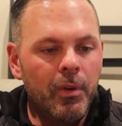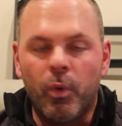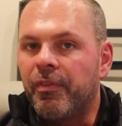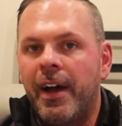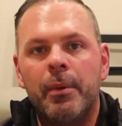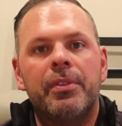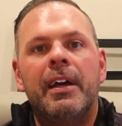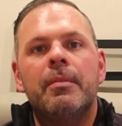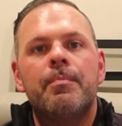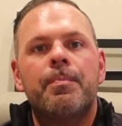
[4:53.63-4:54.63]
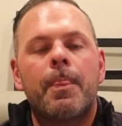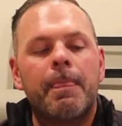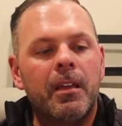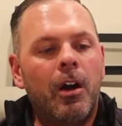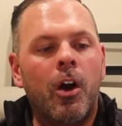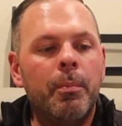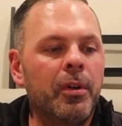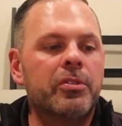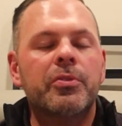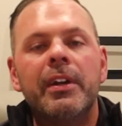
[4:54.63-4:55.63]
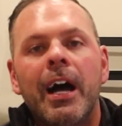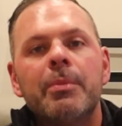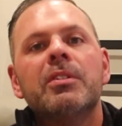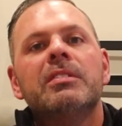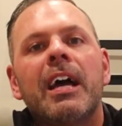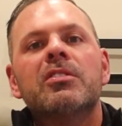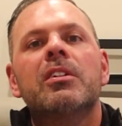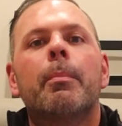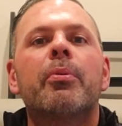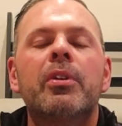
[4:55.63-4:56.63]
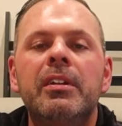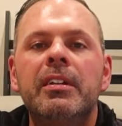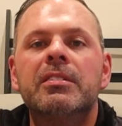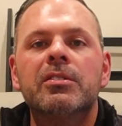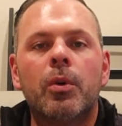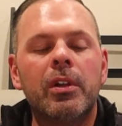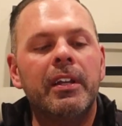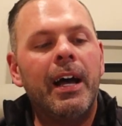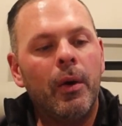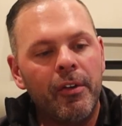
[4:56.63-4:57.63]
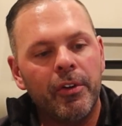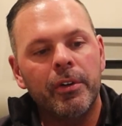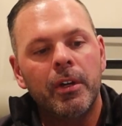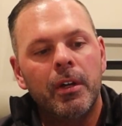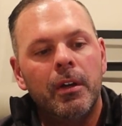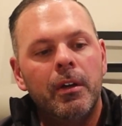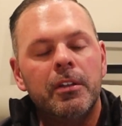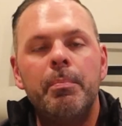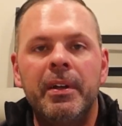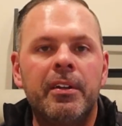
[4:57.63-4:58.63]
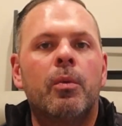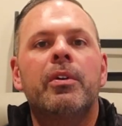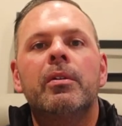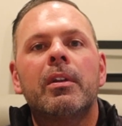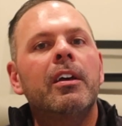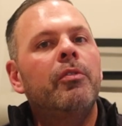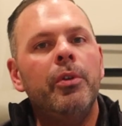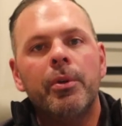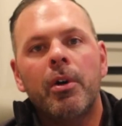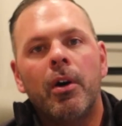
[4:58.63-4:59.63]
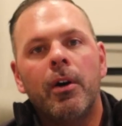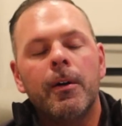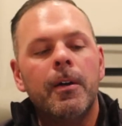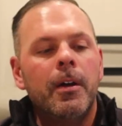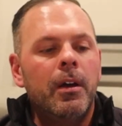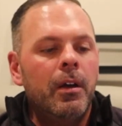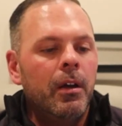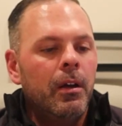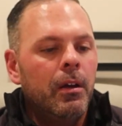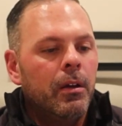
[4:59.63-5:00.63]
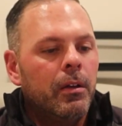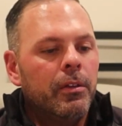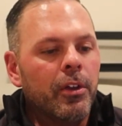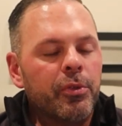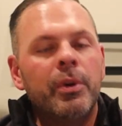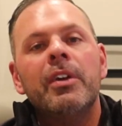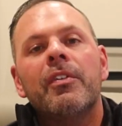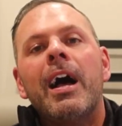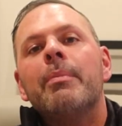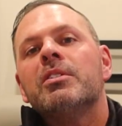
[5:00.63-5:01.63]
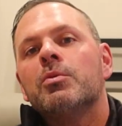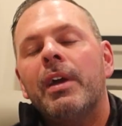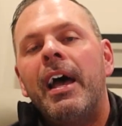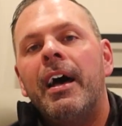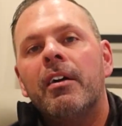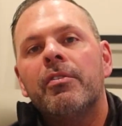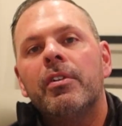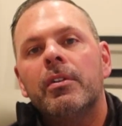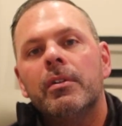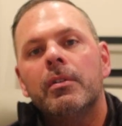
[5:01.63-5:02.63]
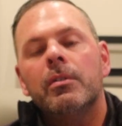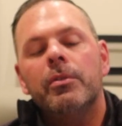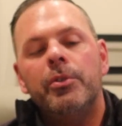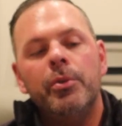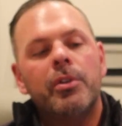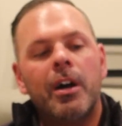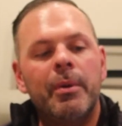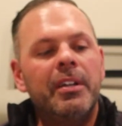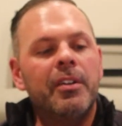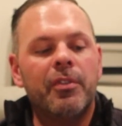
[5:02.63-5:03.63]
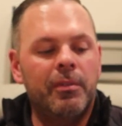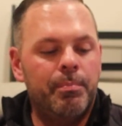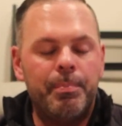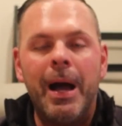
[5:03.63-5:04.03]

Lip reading: We're fine with that. Our builder's grade option is actually a pretty decent toilet. However, depending on where you live, who you call, The 3 different options we have do come in different